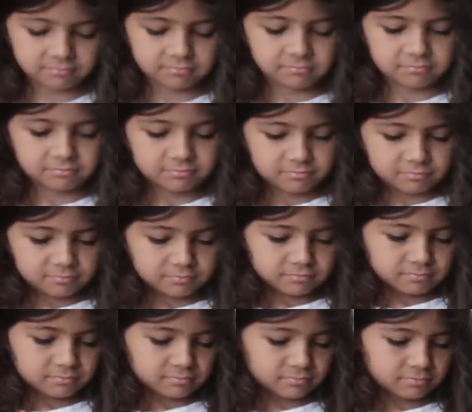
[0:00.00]

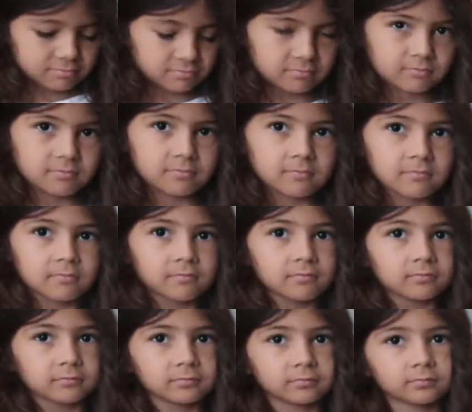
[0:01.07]

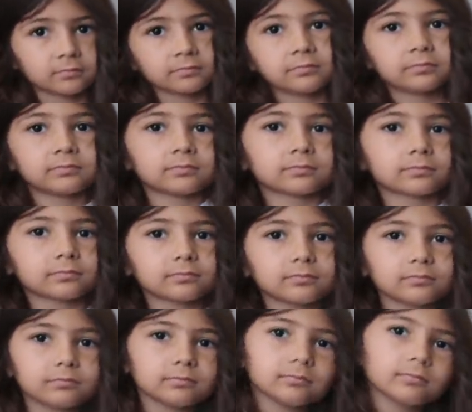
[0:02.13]

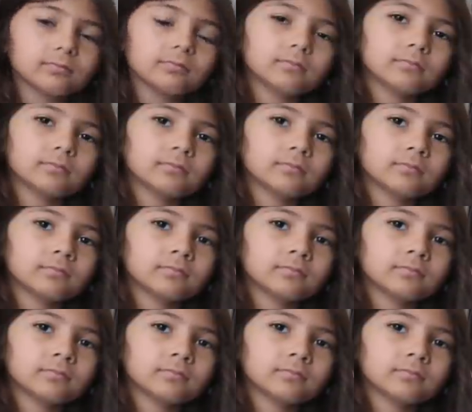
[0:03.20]
(silent)